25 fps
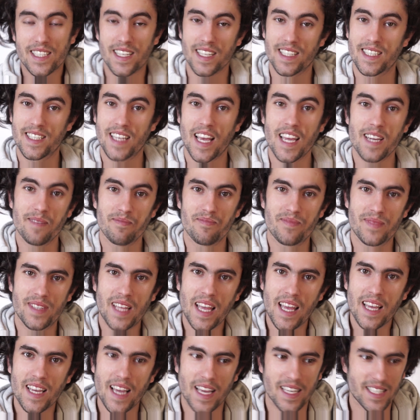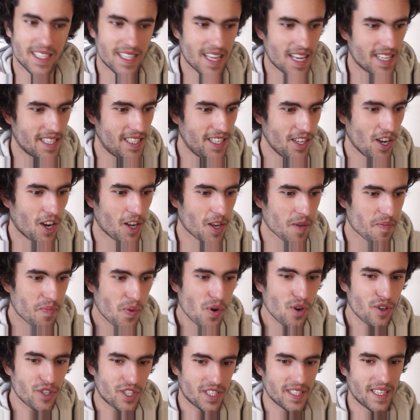same thing as the other
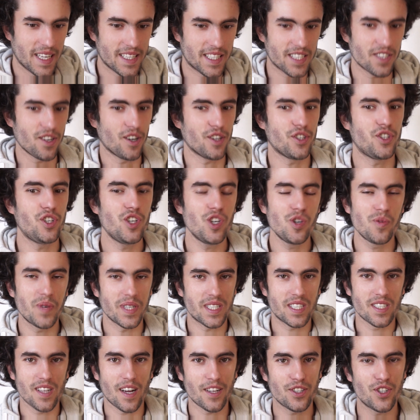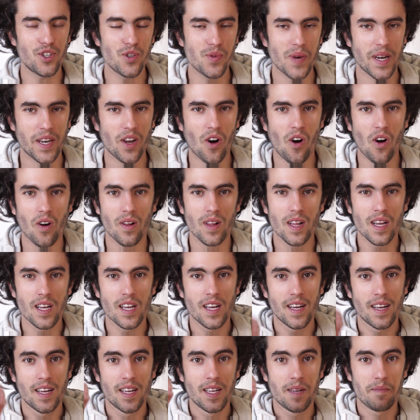person. That's not you. It's not you at all.
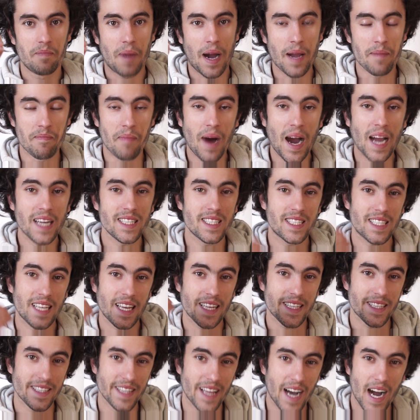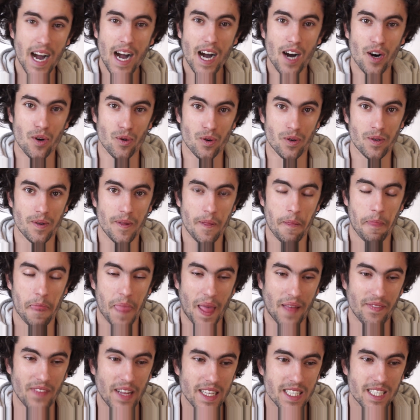My mindset now,
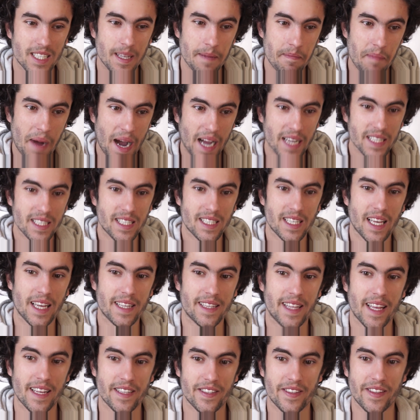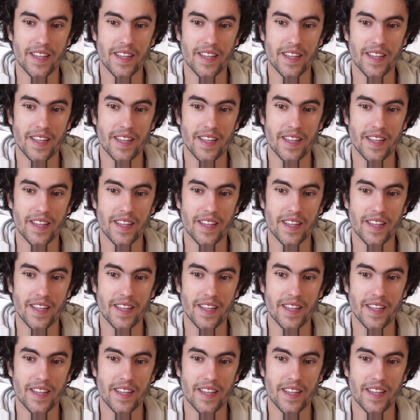and that's the mindset